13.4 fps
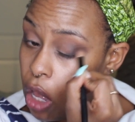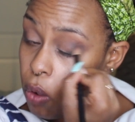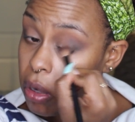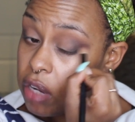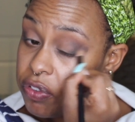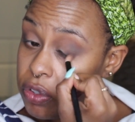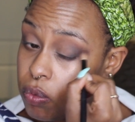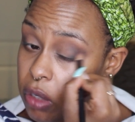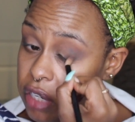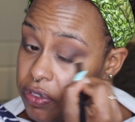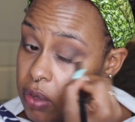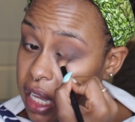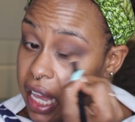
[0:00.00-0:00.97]
What if
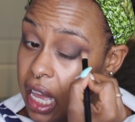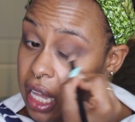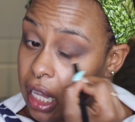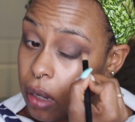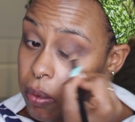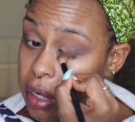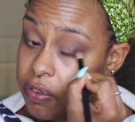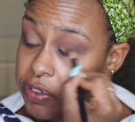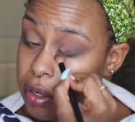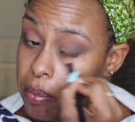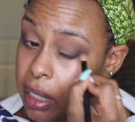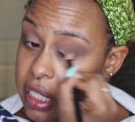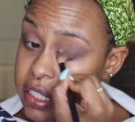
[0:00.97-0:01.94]
you can't? Like, what if
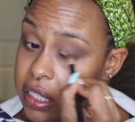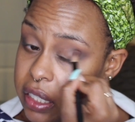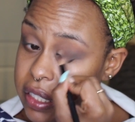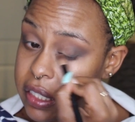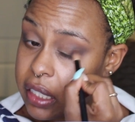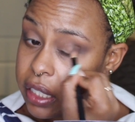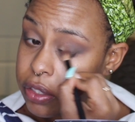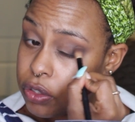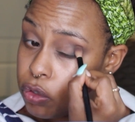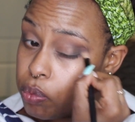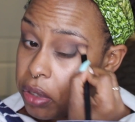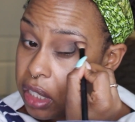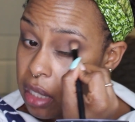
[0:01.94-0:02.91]
your budget is like
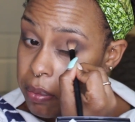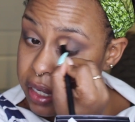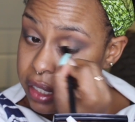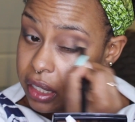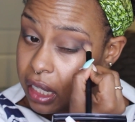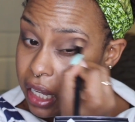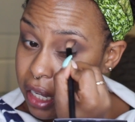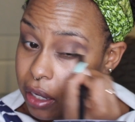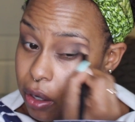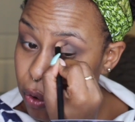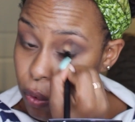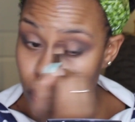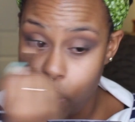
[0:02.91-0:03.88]
super limited? Like,
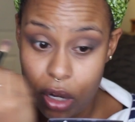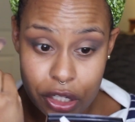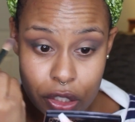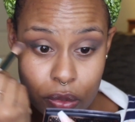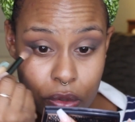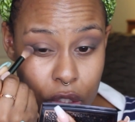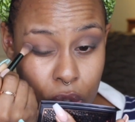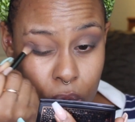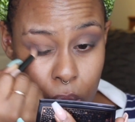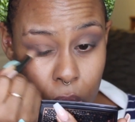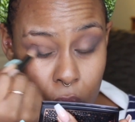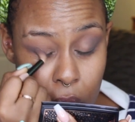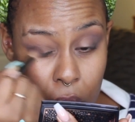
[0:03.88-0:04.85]
what do you do?
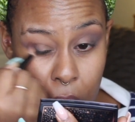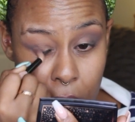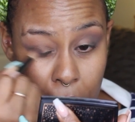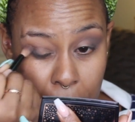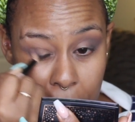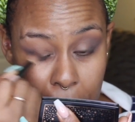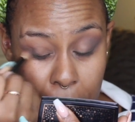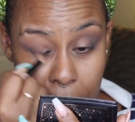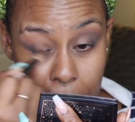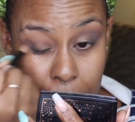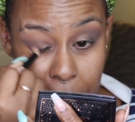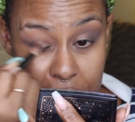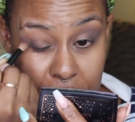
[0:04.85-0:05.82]

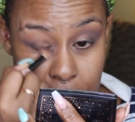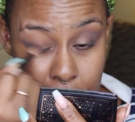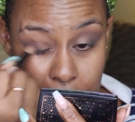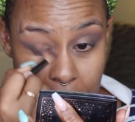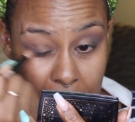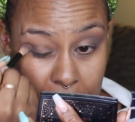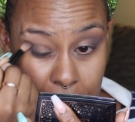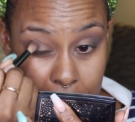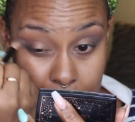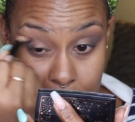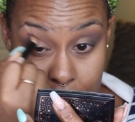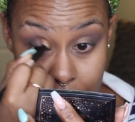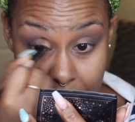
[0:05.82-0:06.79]
I think you
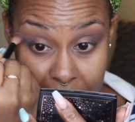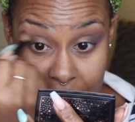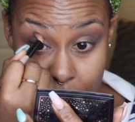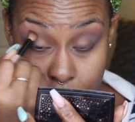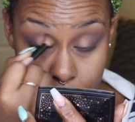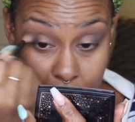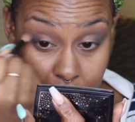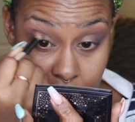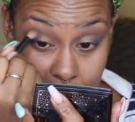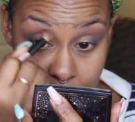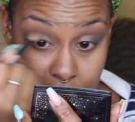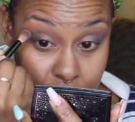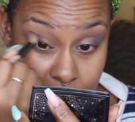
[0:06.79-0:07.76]
make it
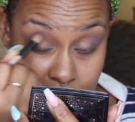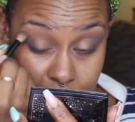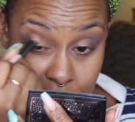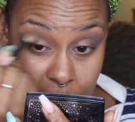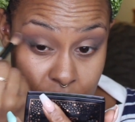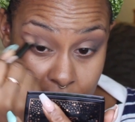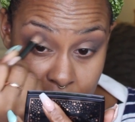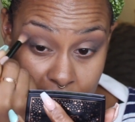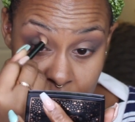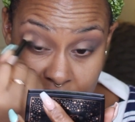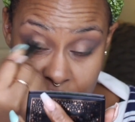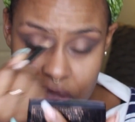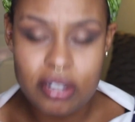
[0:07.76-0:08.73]
work.
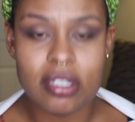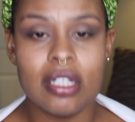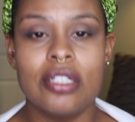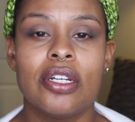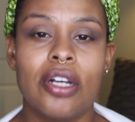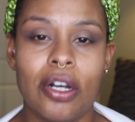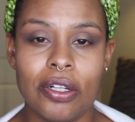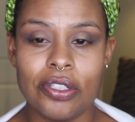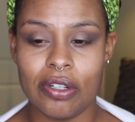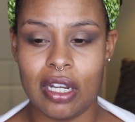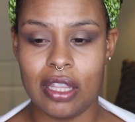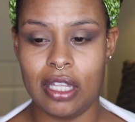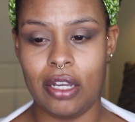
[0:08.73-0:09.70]
There's such a
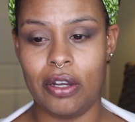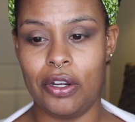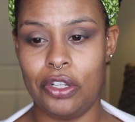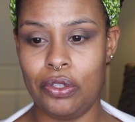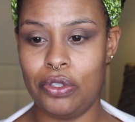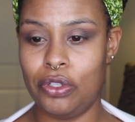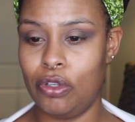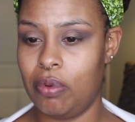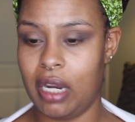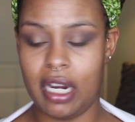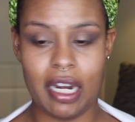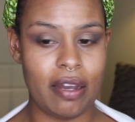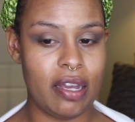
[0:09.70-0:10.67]
culture, I think, on YouTube
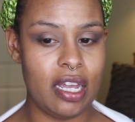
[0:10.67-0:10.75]
right now.